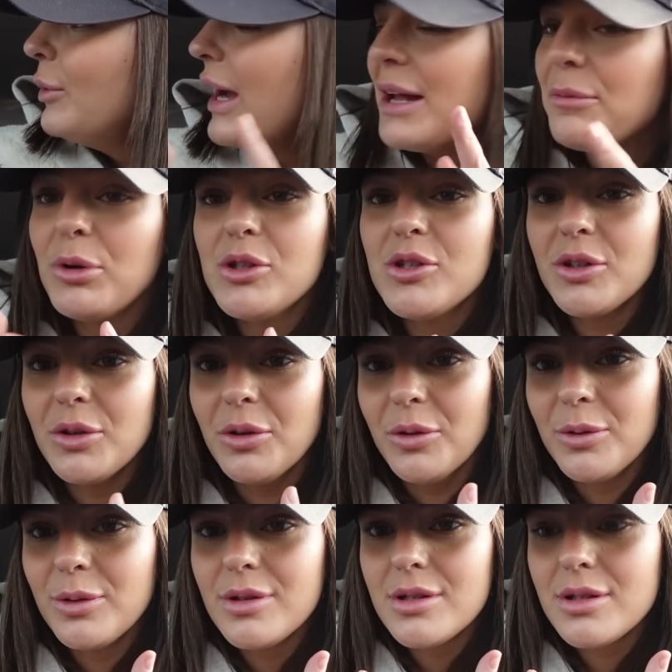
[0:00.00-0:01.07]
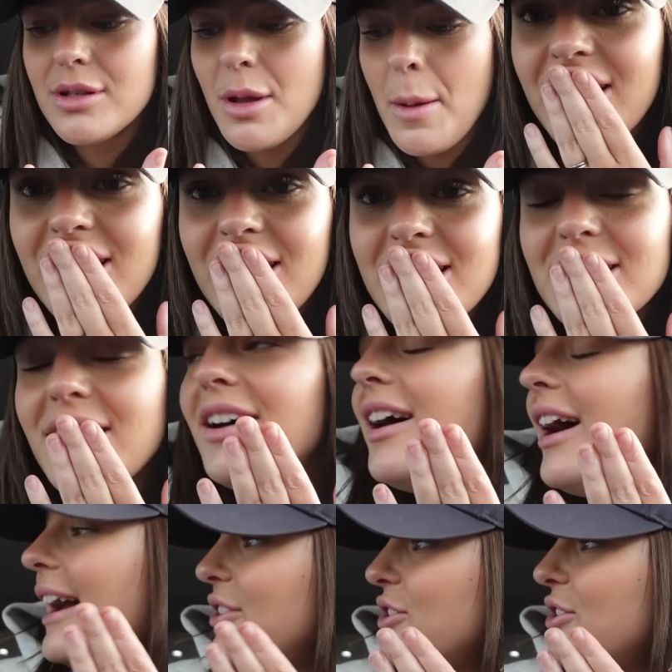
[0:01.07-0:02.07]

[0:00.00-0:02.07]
had McDonald's. Guys, I